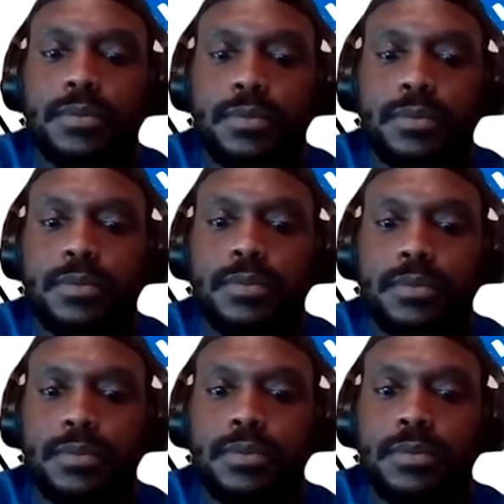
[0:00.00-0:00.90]

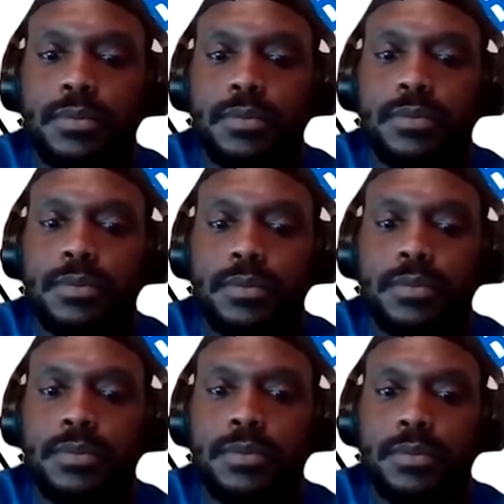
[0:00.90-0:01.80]

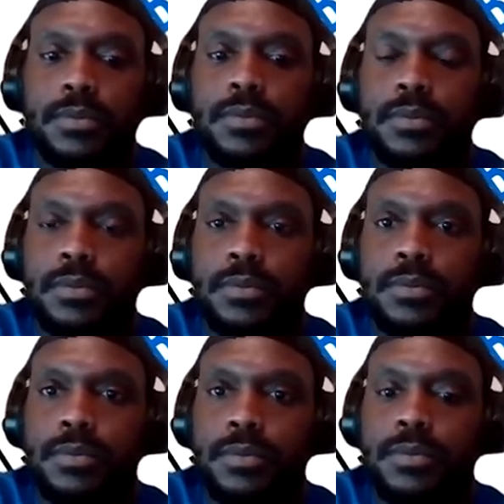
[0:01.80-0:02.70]

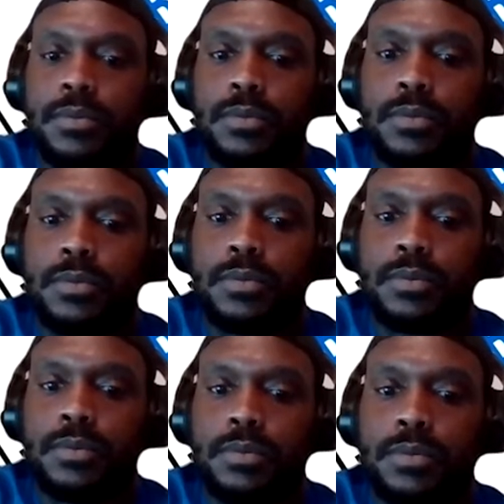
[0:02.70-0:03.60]

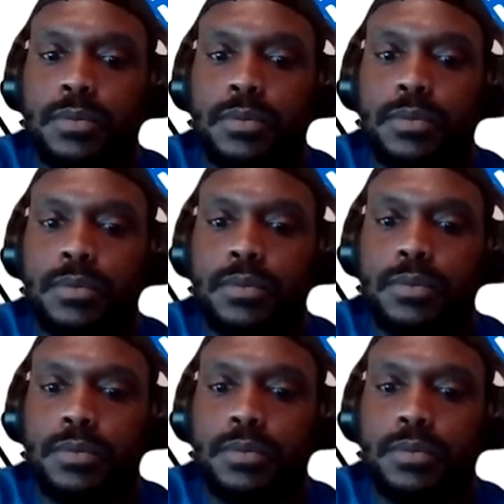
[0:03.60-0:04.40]
No words are spoken by the person on screen.